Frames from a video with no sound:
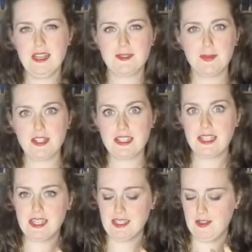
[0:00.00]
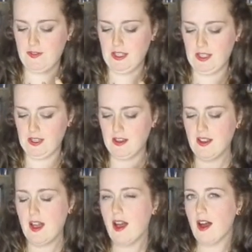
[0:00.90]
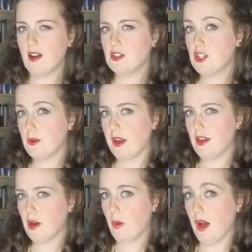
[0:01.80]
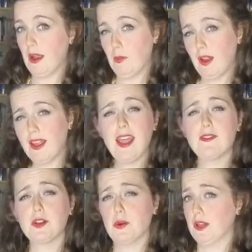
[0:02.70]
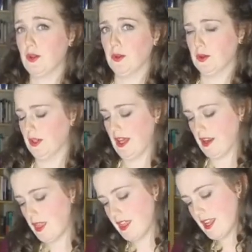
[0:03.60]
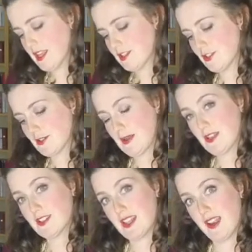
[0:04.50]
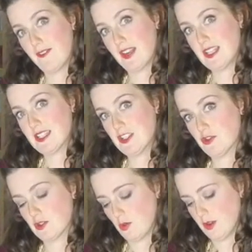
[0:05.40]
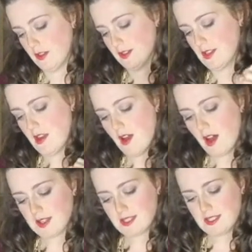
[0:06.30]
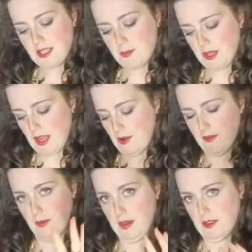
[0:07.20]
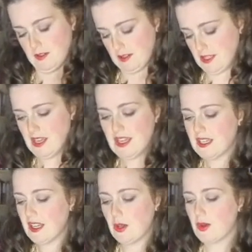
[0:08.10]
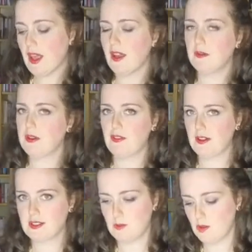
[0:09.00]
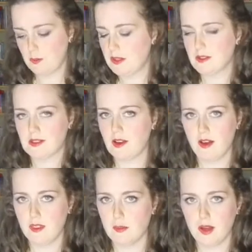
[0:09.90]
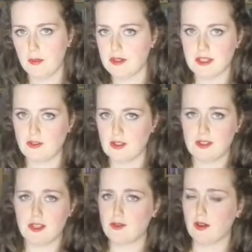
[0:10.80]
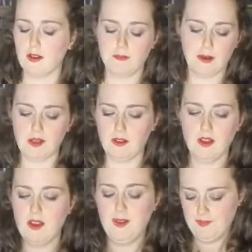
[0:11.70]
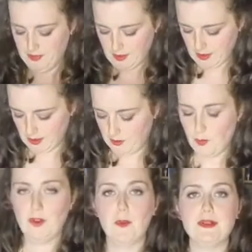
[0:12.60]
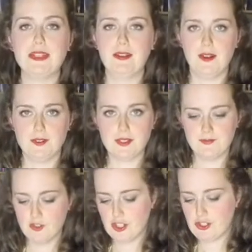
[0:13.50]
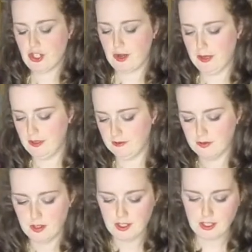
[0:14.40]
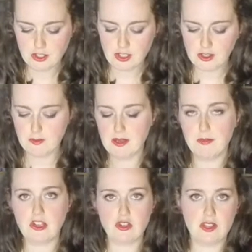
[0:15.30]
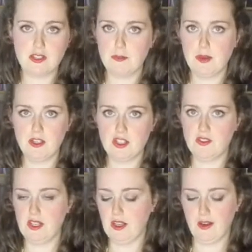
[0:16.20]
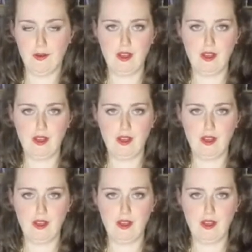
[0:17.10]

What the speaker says: It's much thicker than vinegar. Do I know why? Well, I gave it a quick Google and I think it's just because the lovely citrus oils are seeping out of the peels. Now, you can be fancy with your peels and cut them up, etc., but, you know, we've got busy lives. Just chuck them in. Chuck them in, make sure they're submerged in the vinegar.